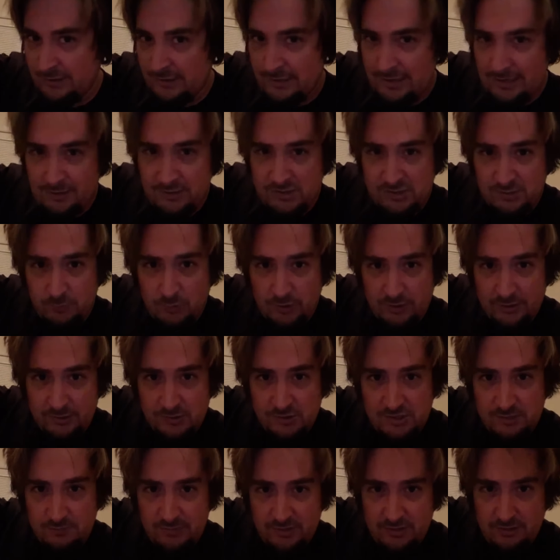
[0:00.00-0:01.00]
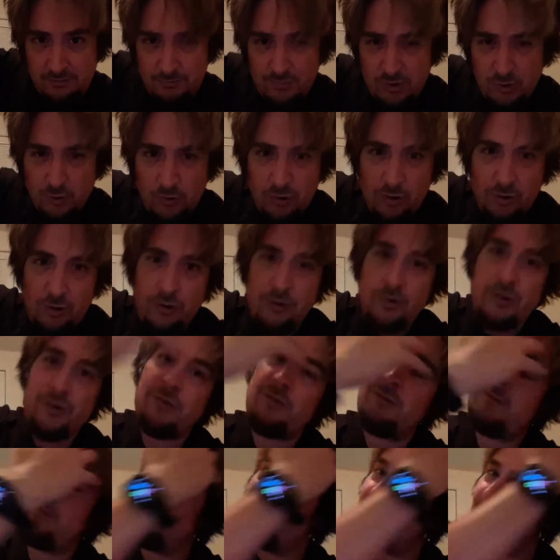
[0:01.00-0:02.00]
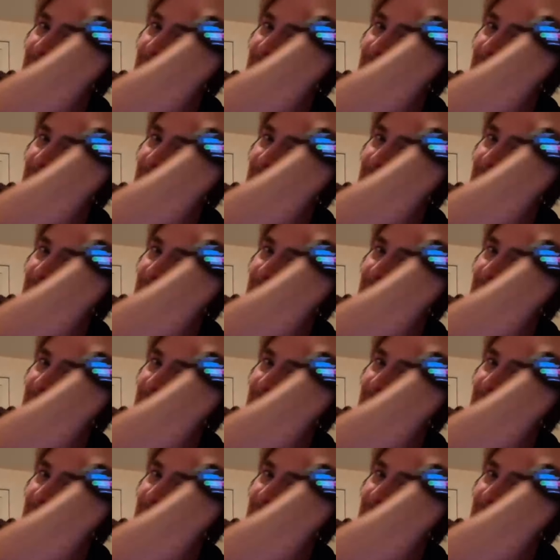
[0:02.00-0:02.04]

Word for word: and that's what used to be the mohawk.